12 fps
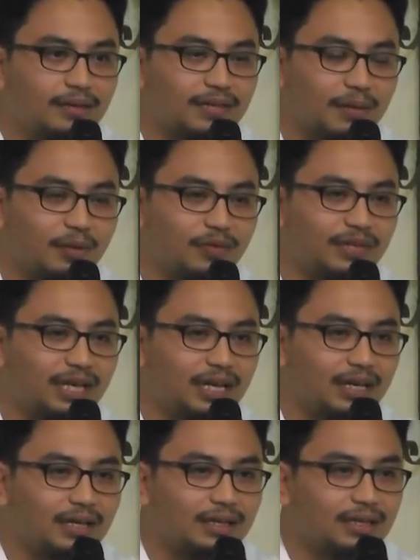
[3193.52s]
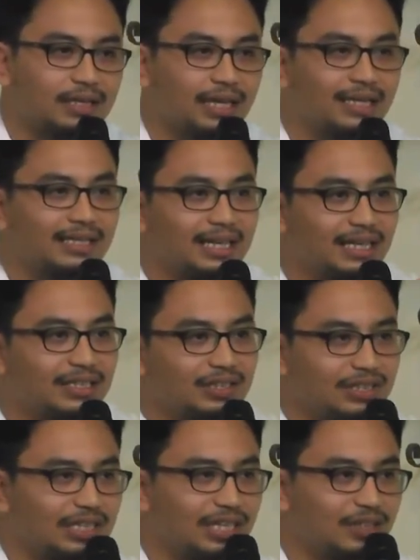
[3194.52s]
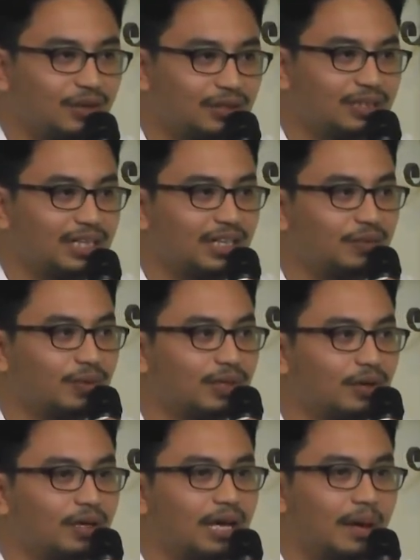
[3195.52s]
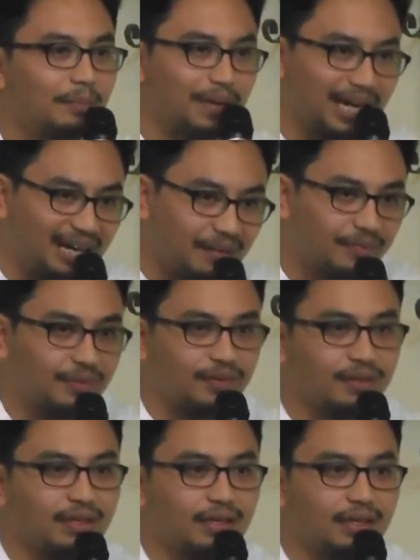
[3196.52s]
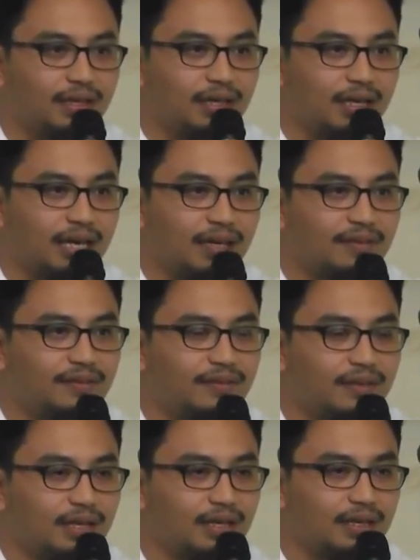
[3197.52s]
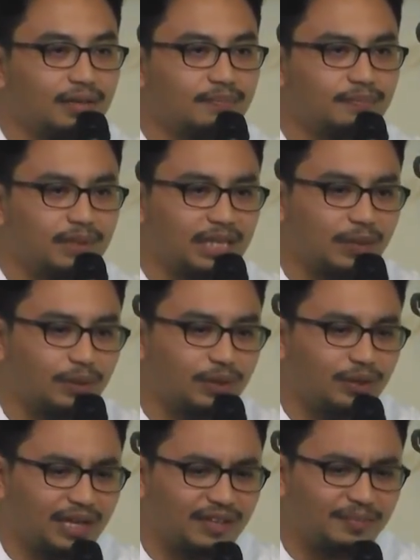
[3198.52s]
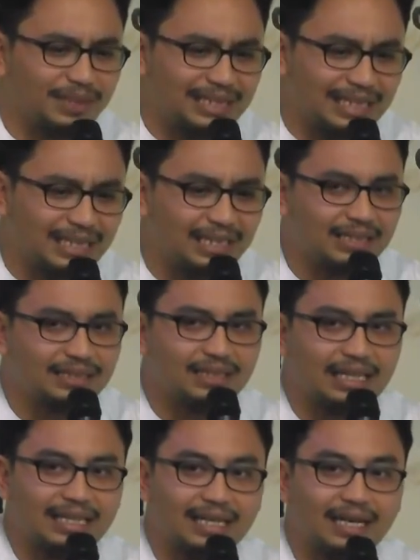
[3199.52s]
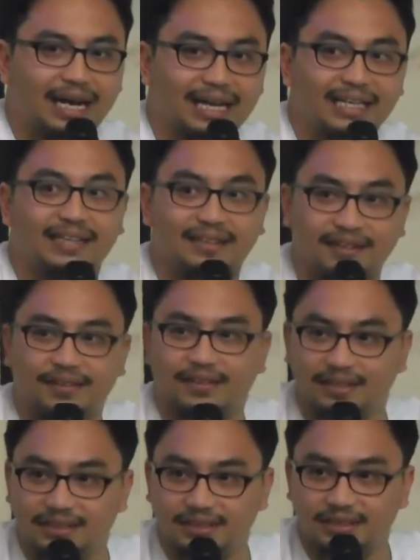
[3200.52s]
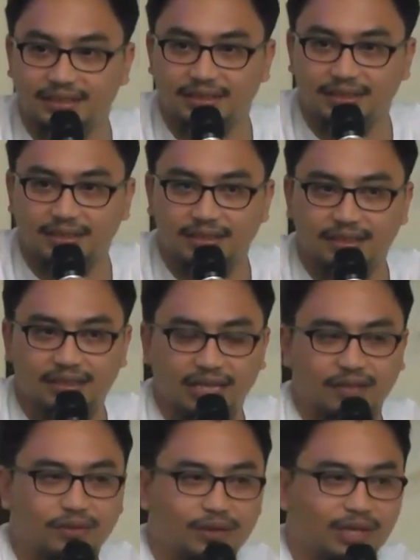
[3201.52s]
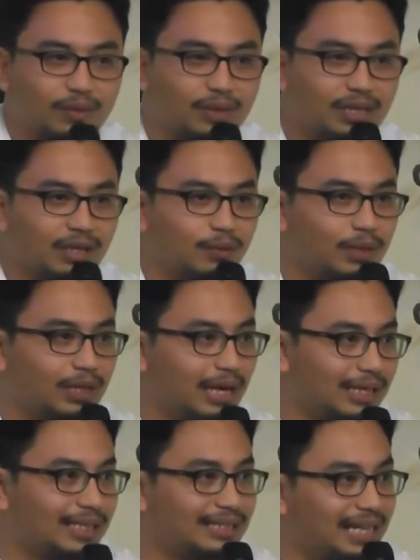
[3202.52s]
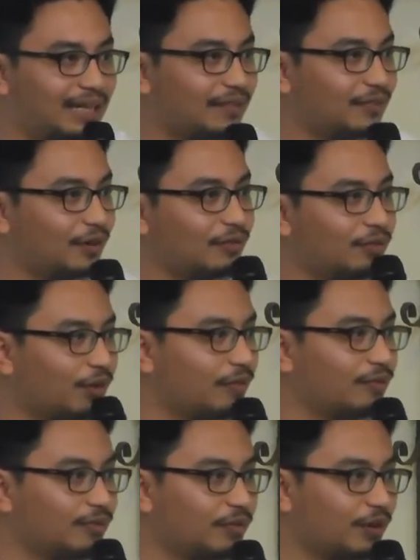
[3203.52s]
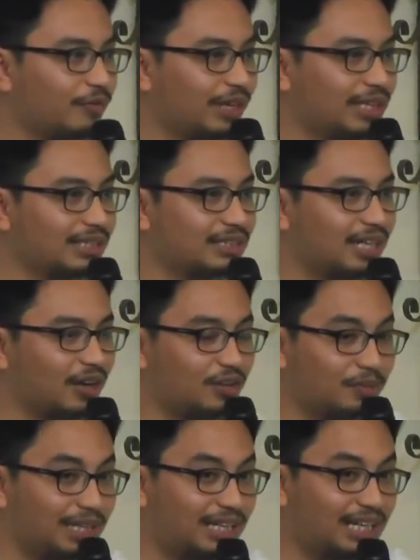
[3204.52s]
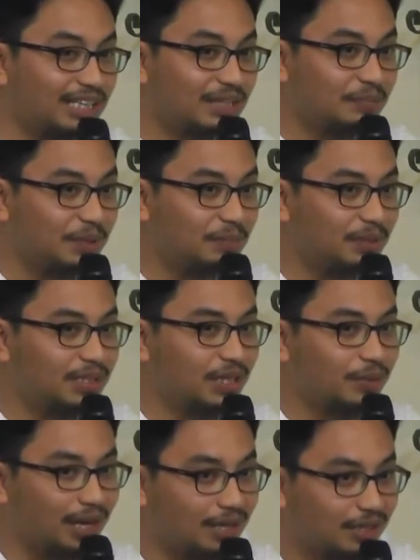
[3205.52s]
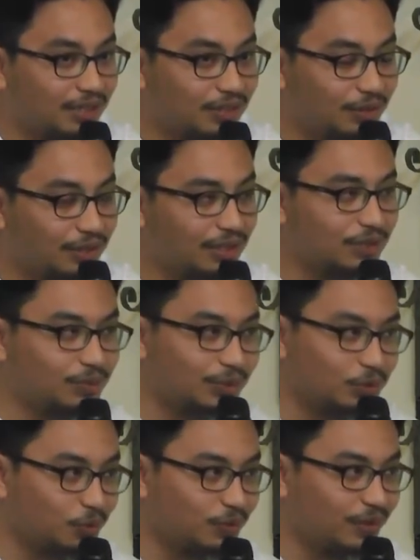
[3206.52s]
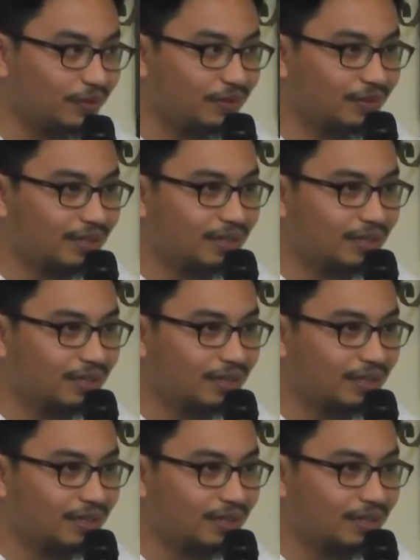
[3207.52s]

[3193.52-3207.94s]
some of their doctrines were not perhaps as they were not as meticulous in their hadith research, and so they were under attack from various grounds. But the later people, they were hadith scholars who were Sufis.